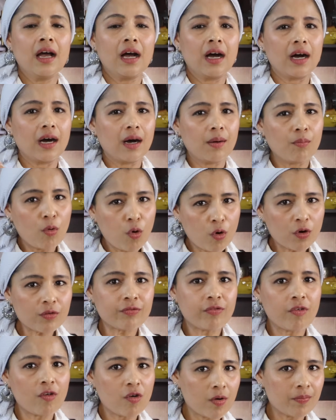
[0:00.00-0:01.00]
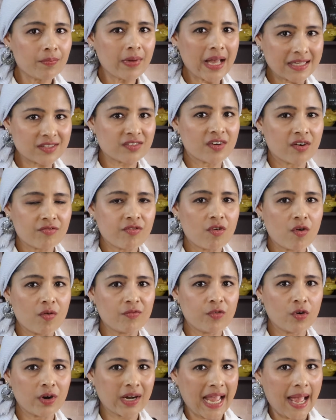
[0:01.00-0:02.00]
More foam, extra foam
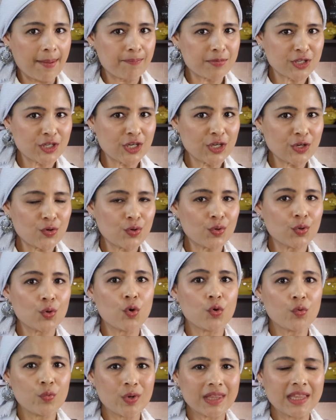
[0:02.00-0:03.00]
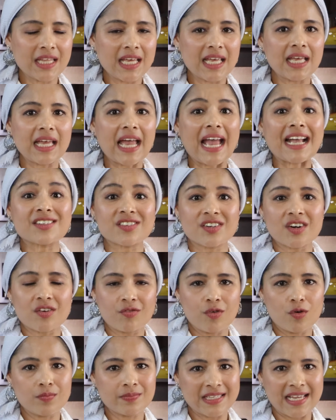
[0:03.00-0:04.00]
for cappuccino, go with the extra
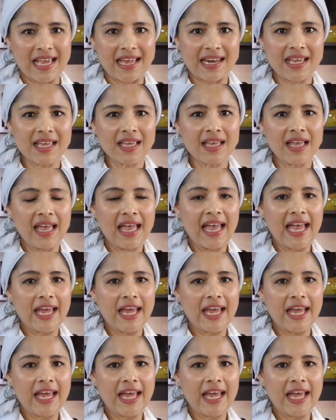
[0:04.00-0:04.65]
foam setting.